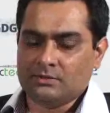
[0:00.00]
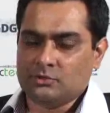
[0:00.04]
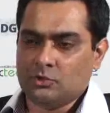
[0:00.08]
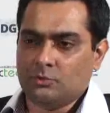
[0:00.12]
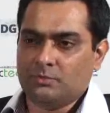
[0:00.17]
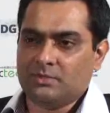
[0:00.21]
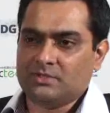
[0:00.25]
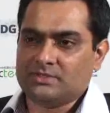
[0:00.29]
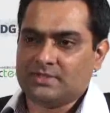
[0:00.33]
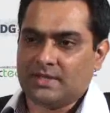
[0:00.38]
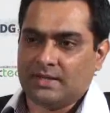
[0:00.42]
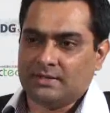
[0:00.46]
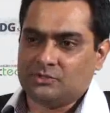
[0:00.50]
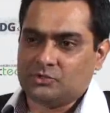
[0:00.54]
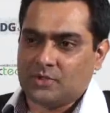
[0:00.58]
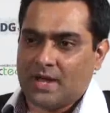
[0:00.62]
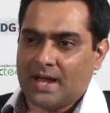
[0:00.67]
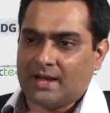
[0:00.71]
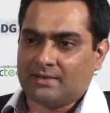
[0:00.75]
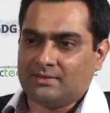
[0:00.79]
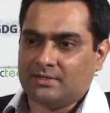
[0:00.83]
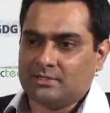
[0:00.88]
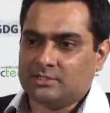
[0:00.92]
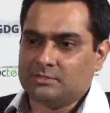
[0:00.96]
consumers can
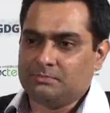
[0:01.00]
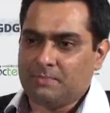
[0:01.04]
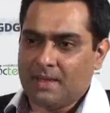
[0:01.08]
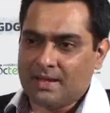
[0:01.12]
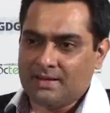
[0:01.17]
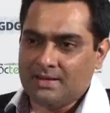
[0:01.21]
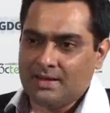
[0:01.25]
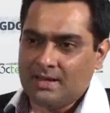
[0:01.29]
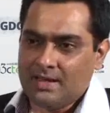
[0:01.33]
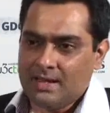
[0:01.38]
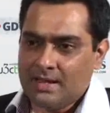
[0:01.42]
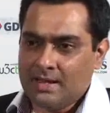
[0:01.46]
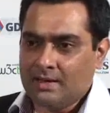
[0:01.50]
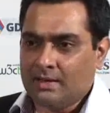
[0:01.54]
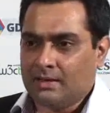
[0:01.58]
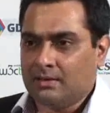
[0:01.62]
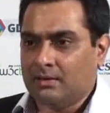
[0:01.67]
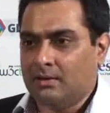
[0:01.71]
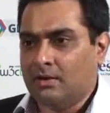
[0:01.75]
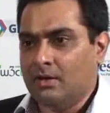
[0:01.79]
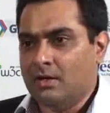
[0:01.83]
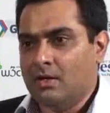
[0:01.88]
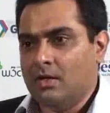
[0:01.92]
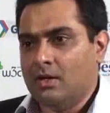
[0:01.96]
track their spending
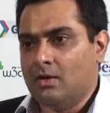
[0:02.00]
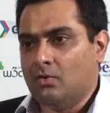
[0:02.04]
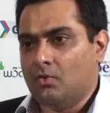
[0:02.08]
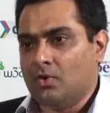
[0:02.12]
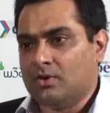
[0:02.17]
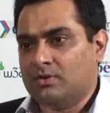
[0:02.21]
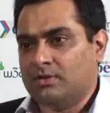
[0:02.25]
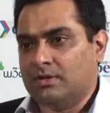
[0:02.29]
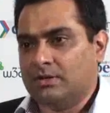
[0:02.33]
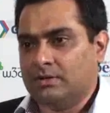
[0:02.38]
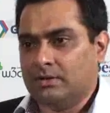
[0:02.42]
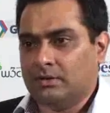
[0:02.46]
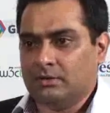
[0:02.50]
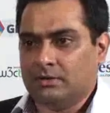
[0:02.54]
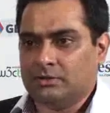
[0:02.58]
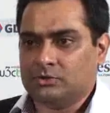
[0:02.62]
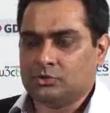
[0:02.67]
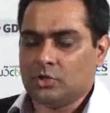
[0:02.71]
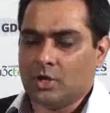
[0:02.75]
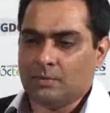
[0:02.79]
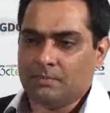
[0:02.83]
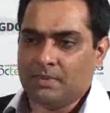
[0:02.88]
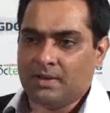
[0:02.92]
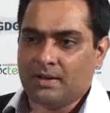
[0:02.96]
and what their
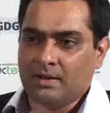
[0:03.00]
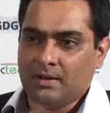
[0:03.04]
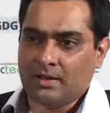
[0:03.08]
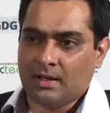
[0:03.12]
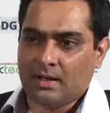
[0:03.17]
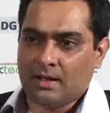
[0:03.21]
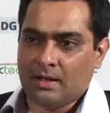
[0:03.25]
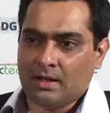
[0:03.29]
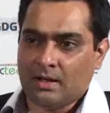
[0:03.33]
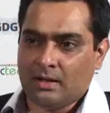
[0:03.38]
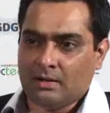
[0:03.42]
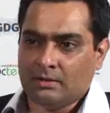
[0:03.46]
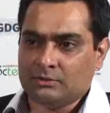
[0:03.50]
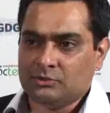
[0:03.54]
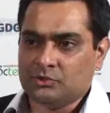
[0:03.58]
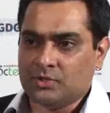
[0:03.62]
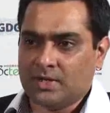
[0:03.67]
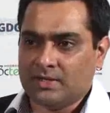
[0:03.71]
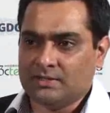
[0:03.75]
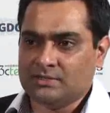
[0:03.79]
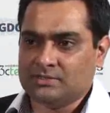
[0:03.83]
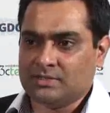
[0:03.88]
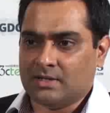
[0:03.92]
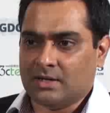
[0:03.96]
shopping
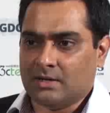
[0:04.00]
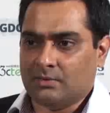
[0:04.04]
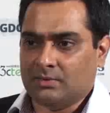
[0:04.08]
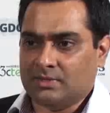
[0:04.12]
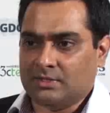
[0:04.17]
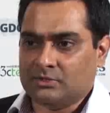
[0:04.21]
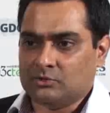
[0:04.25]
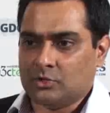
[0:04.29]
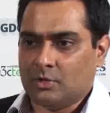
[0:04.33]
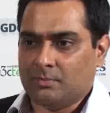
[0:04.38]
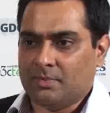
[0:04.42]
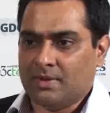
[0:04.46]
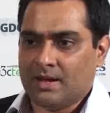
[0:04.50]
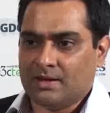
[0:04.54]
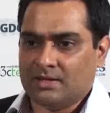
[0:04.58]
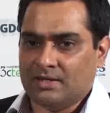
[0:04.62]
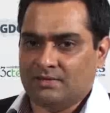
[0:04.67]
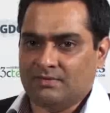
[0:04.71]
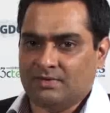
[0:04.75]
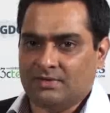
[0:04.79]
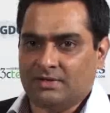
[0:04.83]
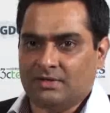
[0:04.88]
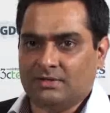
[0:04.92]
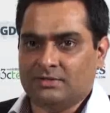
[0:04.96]
trends are, what the shopping
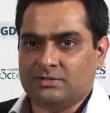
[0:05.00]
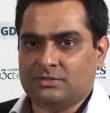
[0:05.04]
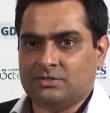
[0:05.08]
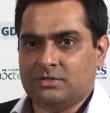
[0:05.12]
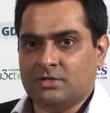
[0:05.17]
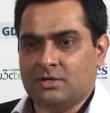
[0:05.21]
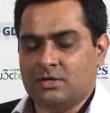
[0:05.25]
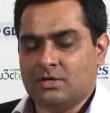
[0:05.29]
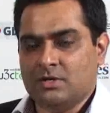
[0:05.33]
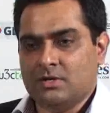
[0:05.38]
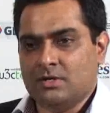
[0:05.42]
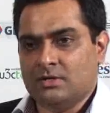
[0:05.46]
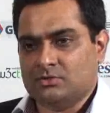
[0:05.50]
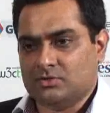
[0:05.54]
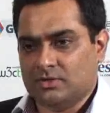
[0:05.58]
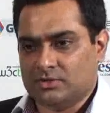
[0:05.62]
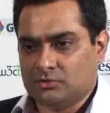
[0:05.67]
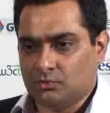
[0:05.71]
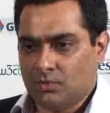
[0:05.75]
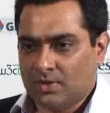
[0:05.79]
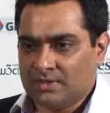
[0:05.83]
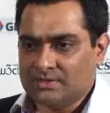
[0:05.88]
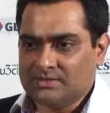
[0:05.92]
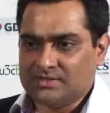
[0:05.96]
activities. So
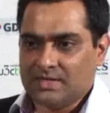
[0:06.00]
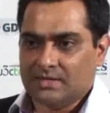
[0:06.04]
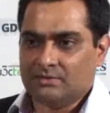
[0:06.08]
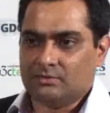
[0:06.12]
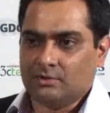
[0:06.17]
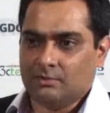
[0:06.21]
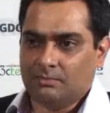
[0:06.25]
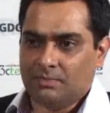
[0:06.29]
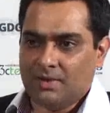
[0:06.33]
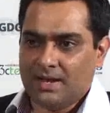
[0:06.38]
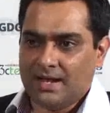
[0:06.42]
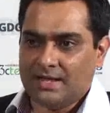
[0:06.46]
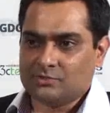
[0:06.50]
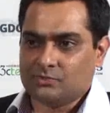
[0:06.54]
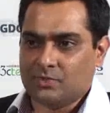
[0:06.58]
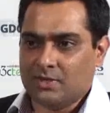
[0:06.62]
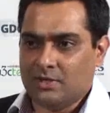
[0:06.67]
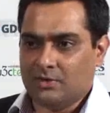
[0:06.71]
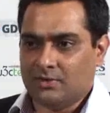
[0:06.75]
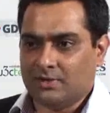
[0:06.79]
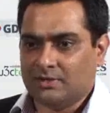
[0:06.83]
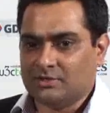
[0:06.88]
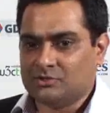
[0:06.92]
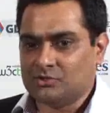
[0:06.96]
it's one central place
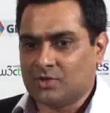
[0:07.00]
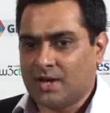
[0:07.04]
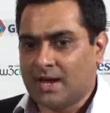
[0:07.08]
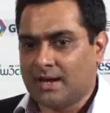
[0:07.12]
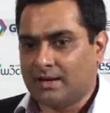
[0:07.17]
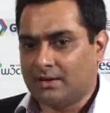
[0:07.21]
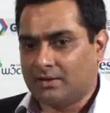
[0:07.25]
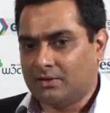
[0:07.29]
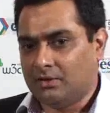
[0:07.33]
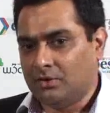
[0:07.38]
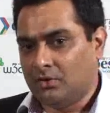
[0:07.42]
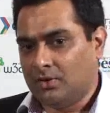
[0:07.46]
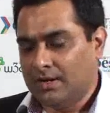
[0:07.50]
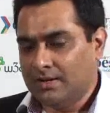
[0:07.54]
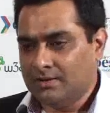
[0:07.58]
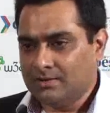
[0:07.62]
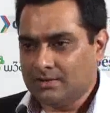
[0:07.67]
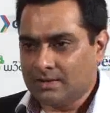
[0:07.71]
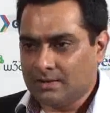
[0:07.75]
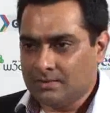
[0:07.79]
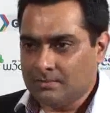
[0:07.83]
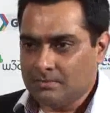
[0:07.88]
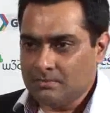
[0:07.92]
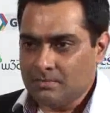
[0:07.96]
where you can track your
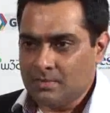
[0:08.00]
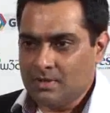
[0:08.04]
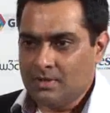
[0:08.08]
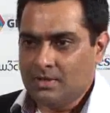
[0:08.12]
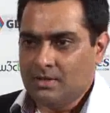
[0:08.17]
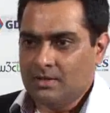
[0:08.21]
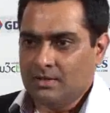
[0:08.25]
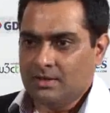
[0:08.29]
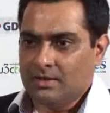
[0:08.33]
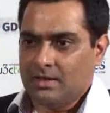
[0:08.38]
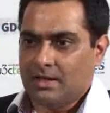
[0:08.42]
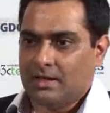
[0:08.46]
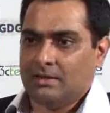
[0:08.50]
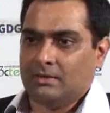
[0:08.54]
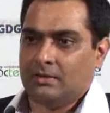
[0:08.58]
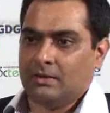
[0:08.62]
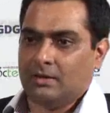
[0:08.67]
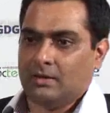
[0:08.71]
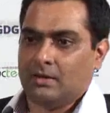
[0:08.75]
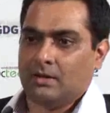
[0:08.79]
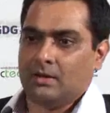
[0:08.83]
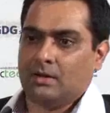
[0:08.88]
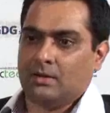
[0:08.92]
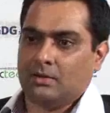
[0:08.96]
income
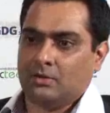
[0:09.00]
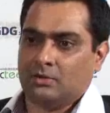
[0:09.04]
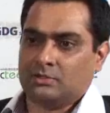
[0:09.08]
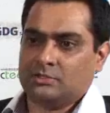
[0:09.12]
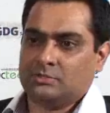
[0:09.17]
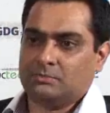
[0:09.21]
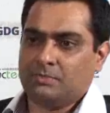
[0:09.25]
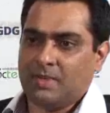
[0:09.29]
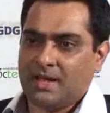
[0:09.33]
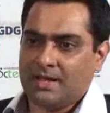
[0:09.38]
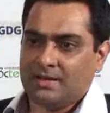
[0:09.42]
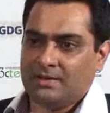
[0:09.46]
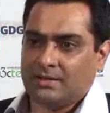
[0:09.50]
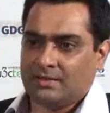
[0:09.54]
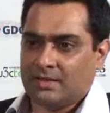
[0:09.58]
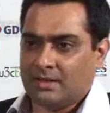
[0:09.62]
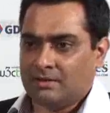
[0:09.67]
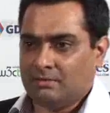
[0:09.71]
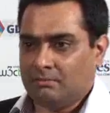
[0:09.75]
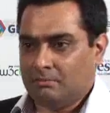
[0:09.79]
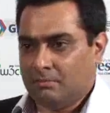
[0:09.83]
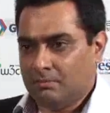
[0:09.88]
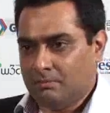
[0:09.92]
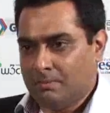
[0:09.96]
and your spend, and
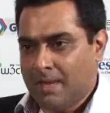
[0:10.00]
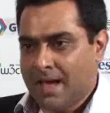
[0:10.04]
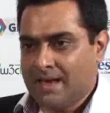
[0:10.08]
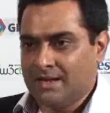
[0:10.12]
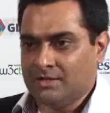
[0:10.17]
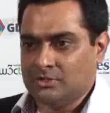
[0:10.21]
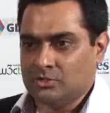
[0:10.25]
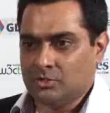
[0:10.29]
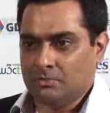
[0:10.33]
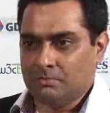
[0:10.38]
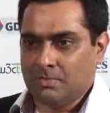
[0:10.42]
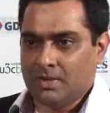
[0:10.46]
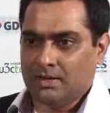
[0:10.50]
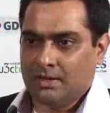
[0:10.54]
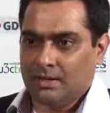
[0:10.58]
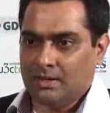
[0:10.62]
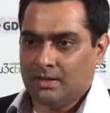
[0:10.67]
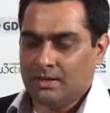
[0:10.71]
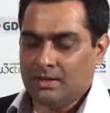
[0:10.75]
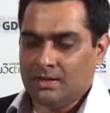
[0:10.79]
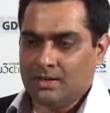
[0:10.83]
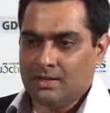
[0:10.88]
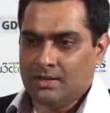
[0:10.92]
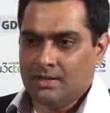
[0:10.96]
then manage your
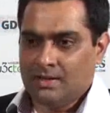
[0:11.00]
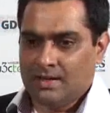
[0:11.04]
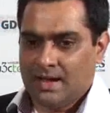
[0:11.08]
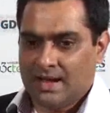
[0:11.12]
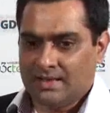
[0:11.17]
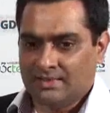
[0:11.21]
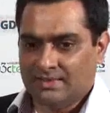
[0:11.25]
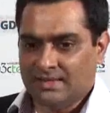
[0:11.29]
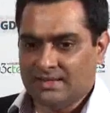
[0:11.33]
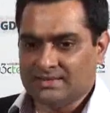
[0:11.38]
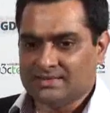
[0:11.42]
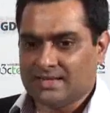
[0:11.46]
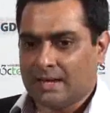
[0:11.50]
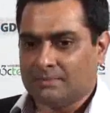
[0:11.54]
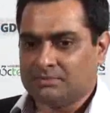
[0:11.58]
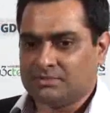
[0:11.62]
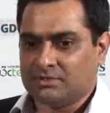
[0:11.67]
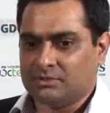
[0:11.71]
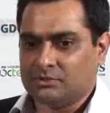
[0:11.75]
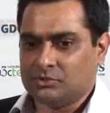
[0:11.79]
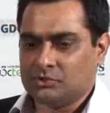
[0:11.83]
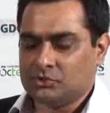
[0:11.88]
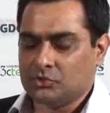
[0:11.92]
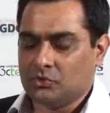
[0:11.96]
money. And these
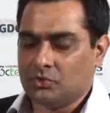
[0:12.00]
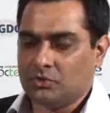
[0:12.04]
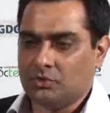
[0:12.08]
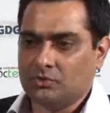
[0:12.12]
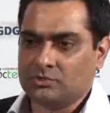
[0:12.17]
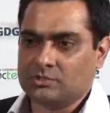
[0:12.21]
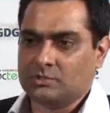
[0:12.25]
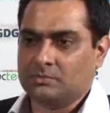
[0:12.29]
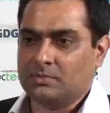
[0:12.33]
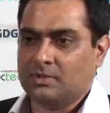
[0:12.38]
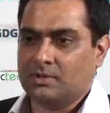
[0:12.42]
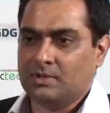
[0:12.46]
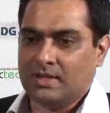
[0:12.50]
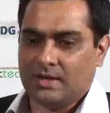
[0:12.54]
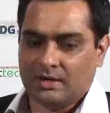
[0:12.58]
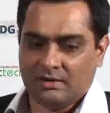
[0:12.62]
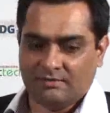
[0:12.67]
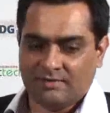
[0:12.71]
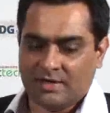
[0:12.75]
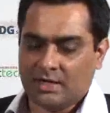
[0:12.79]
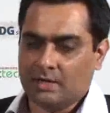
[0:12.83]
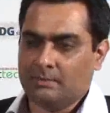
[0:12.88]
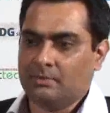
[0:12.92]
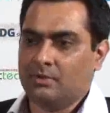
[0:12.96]
apps are so usable.
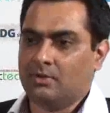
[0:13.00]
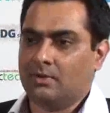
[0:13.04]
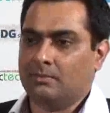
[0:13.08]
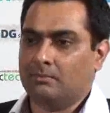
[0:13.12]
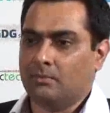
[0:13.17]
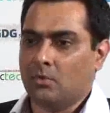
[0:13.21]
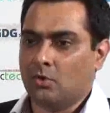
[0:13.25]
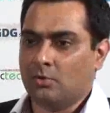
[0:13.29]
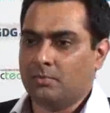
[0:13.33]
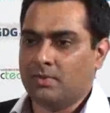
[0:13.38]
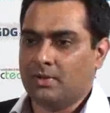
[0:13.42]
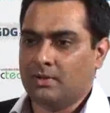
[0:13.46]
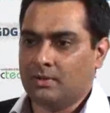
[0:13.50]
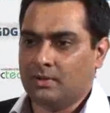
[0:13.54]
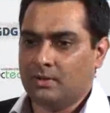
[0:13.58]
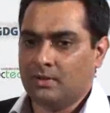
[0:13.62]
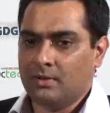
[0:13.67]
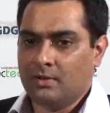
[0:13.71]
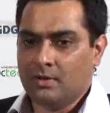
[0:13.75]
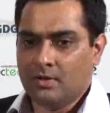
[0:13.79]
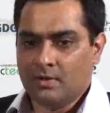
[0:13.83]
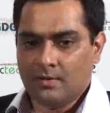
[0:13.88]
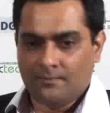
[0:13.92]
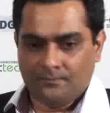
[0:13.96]
They're available on
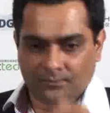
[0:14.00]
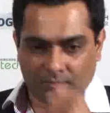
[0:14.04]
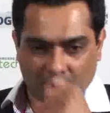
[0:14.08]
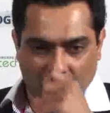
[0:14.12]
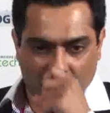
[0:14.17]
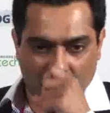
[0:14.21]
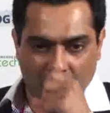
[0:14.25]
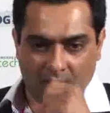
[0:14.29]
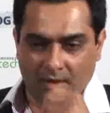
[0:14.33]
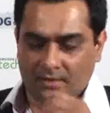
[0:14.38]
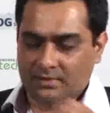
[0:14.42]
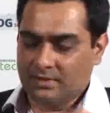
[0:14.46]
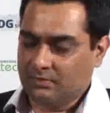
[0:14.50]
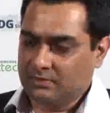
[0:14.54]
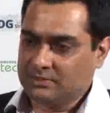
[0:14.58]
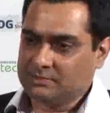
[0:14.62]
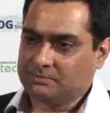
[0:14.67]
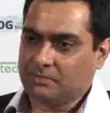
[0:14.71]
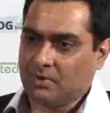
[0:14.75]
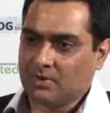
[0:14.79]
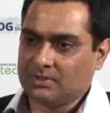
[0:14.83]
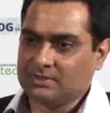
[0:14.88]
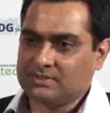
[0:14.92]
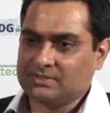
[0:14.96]
mobile. They're
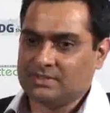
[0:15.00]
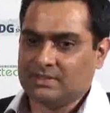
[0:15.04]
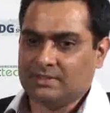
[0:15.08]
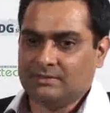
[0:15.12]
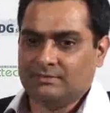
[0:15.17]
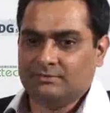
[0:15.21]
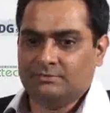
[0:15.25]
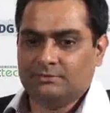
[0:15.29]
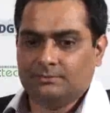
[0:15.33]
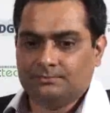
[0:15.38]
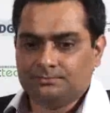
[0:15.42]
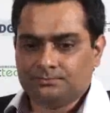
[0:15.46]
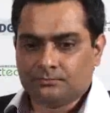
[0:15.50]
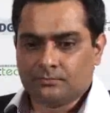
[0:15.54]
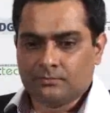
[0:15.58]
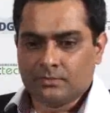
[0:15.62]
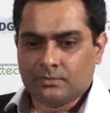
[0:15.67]
responsive.